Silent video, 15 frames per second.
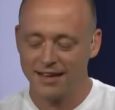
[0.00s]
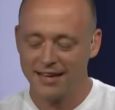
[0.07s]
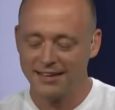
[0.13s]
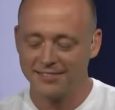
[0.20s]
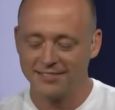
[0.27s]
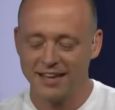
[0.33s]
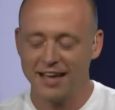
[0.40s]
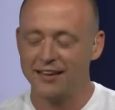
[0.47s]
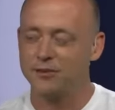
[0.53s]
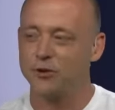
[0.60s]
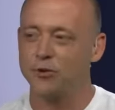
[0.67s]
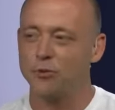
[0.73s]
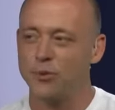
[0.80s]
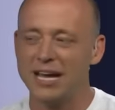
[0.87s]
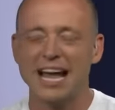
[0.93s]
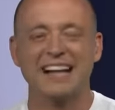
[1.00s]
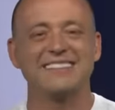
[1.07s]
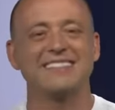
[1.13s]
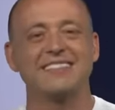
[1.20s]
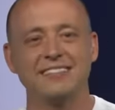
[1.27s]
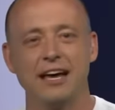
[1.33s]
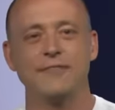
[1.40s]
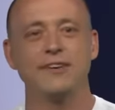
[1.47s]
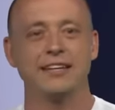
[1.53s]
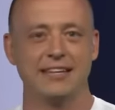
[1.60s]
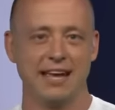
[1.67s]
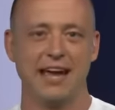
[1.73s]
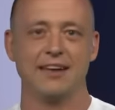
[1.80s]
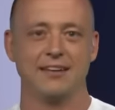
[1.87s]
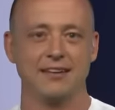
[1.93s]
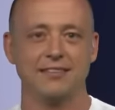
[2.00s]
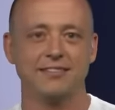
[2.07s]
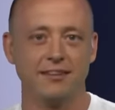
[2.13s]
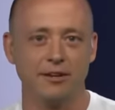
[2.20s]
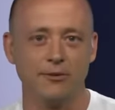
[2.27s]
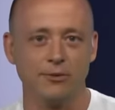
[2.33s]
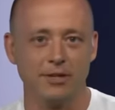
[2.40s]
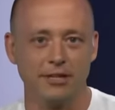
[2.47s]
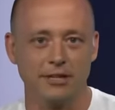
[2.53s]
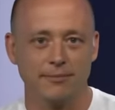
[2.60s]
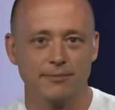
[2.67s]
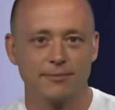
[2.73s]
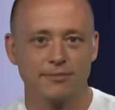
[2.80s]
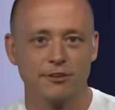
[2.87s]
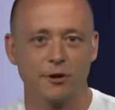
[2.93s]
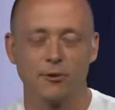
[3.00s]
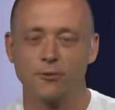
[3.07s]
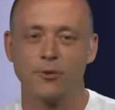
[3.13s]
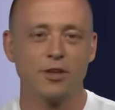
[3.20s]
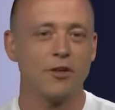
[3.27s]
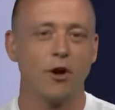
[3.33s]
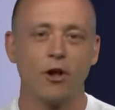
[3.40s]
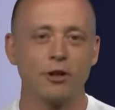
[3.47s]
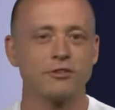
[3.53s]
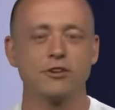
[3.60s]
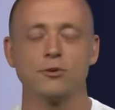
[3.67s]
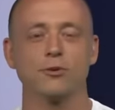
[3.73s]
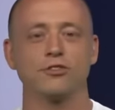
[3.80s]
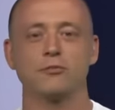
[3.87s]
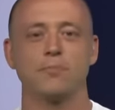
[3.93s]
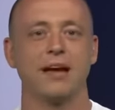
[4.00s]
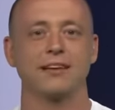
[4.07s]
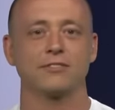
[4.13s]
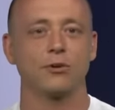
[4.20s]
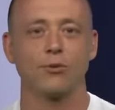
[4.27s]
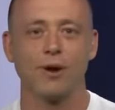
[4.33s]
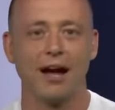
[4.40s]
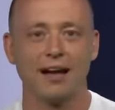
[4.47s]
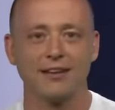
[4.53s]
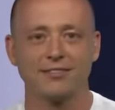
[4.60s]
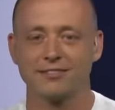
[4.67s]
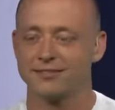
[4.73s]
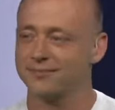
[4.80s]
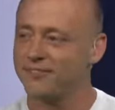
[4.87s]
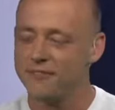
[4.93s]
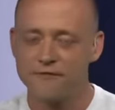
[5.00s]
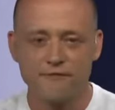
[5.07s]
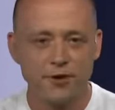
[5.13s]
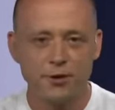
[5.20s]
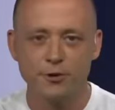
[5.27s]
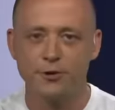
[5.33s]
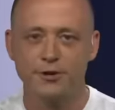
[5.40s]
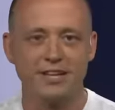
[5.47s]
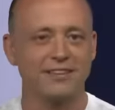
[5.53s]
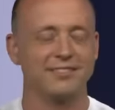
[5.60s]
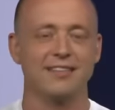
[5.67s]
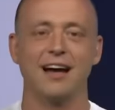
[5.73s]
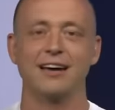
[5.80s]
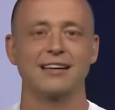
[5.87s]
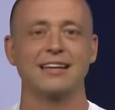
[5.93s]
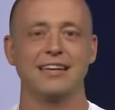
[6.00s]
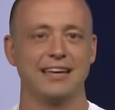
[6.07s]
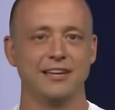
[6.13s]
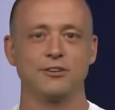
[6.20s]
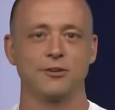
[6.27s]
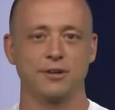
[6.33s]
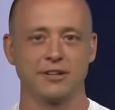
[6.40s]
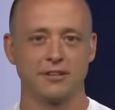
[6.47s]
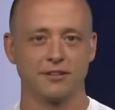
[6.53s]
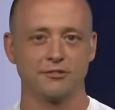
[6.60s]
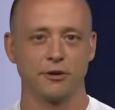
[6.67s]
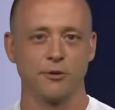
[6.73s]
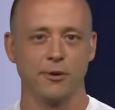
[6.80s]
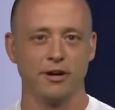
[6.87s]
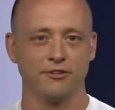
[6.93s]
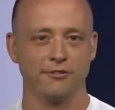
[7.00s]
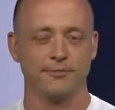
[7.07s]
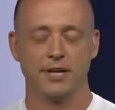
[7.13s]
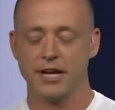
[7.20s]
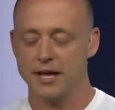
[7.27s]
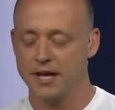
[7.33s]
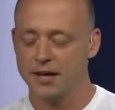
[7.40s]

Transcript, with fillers: he said, we got seven candidates here, really. So with all due respect to Rice, food is not going to enter into this equation.